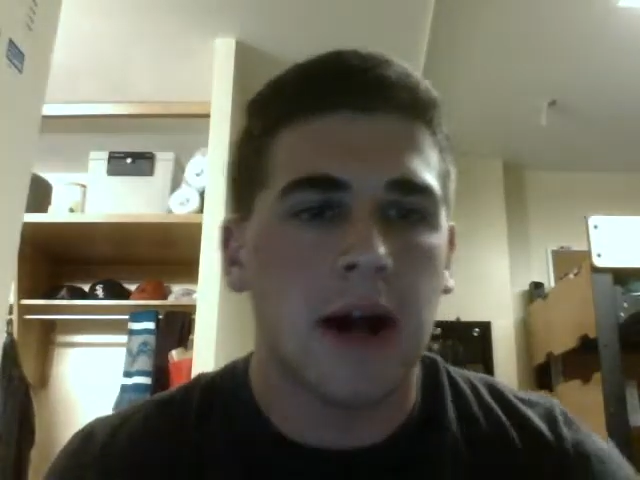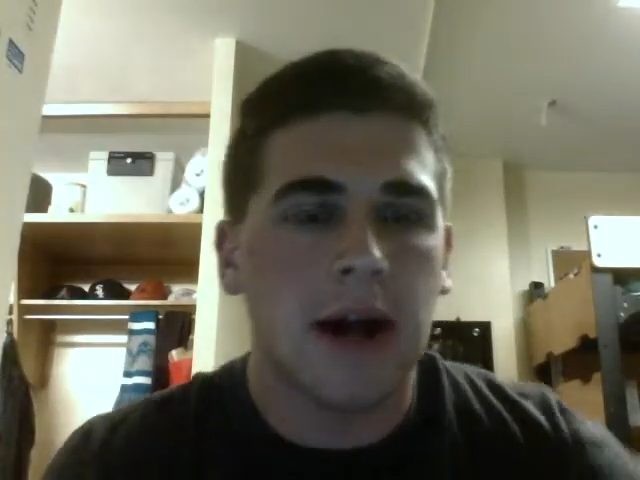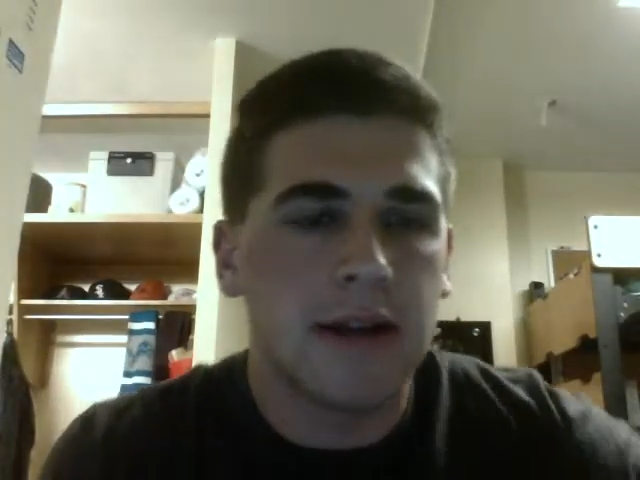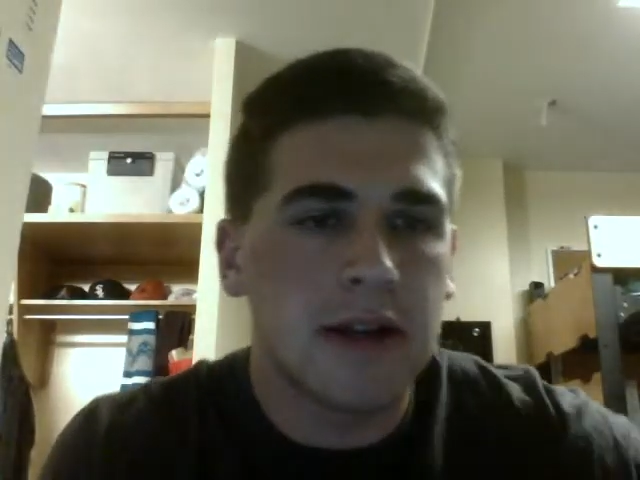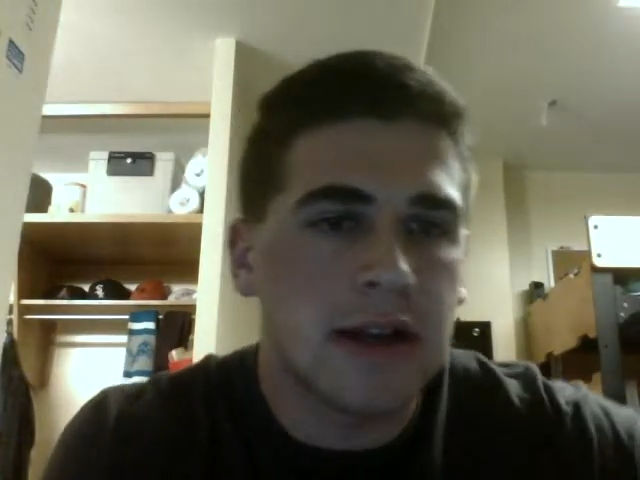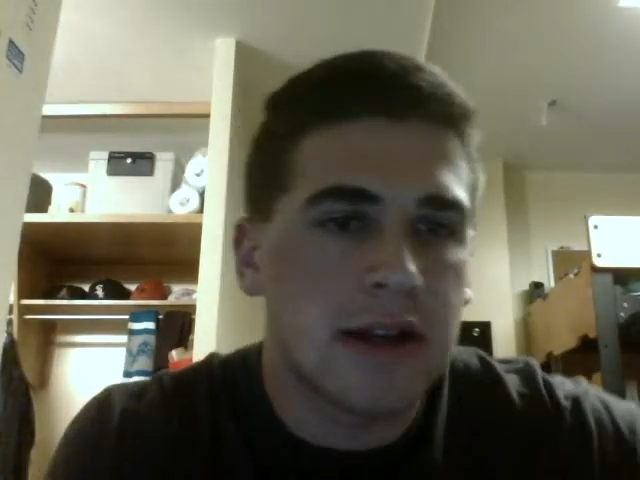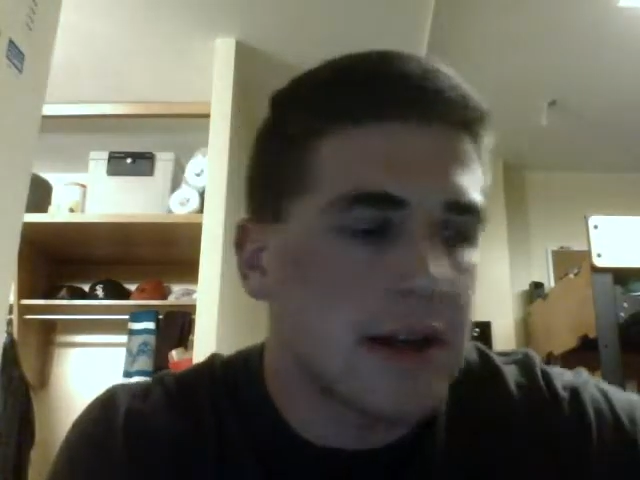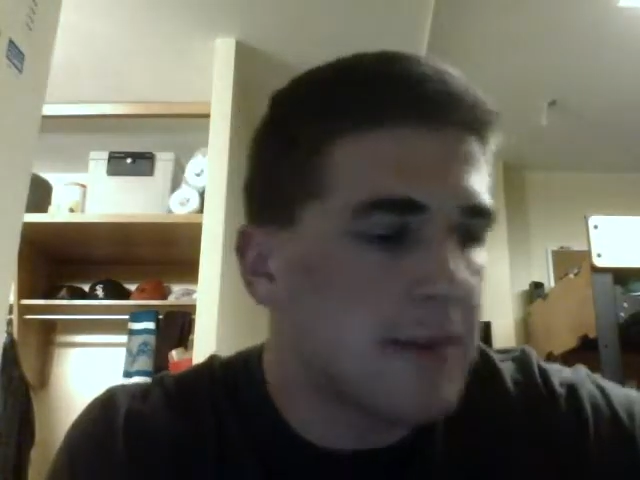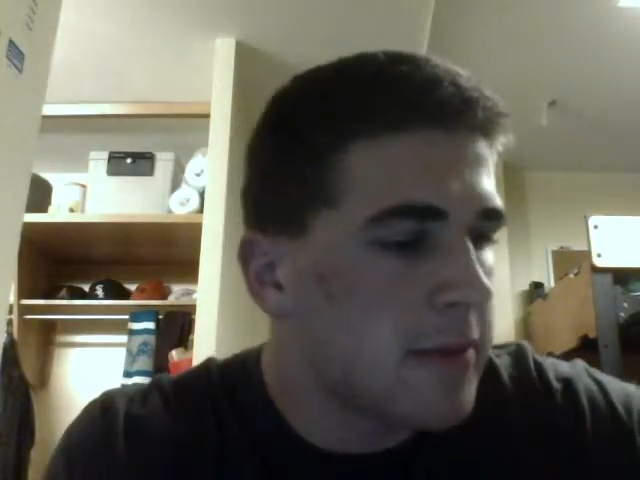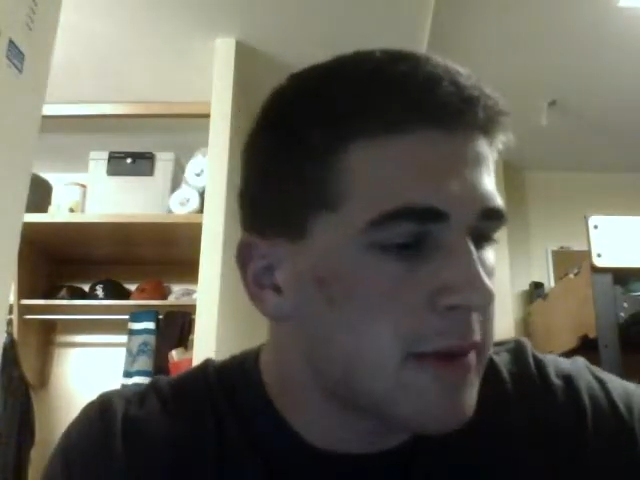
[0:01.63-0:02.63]
Hi, this is
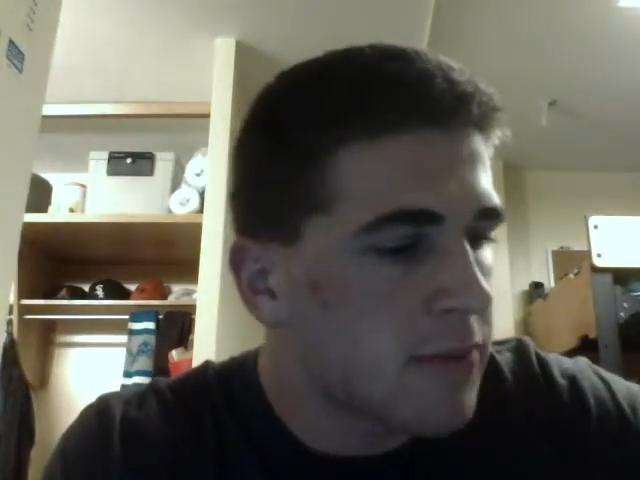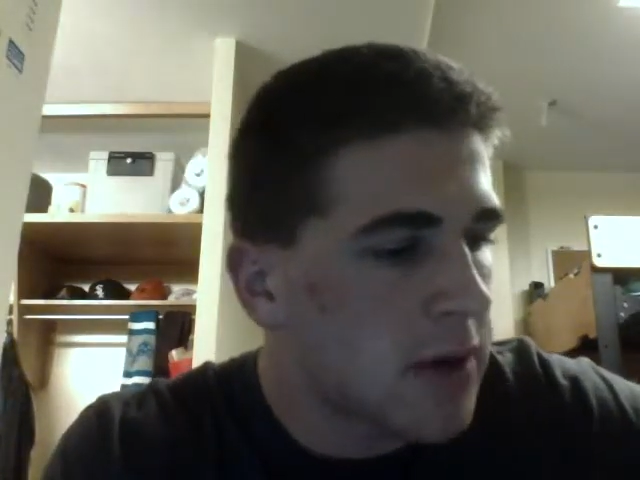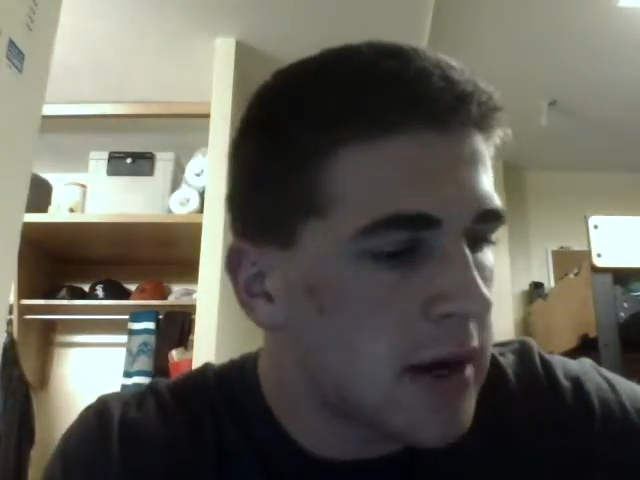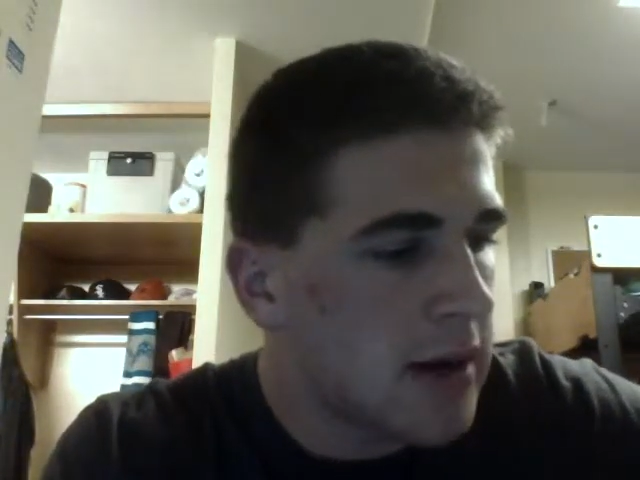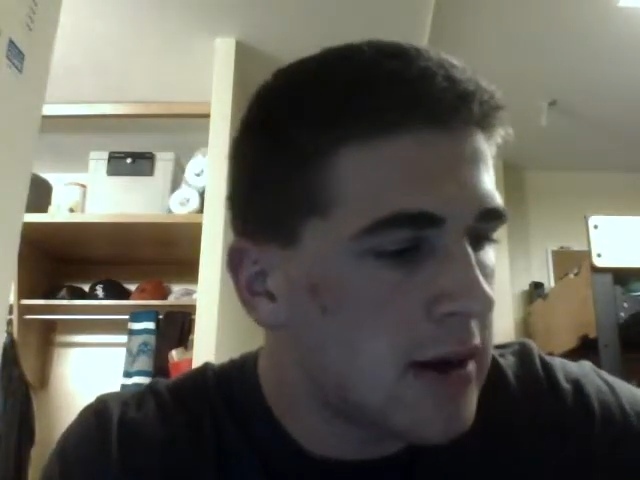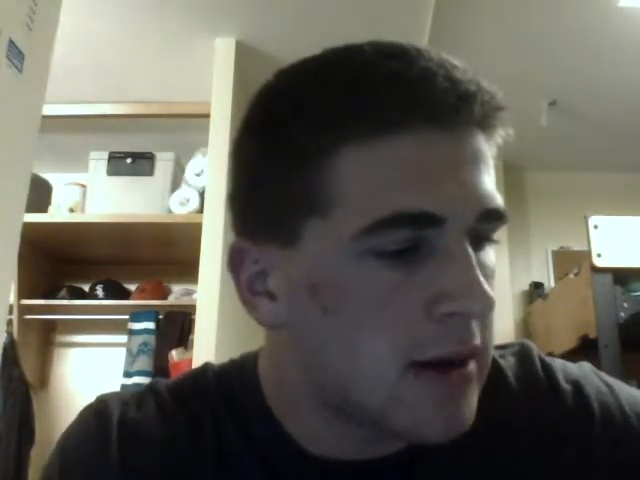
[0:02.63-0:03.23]
Samuel McBride,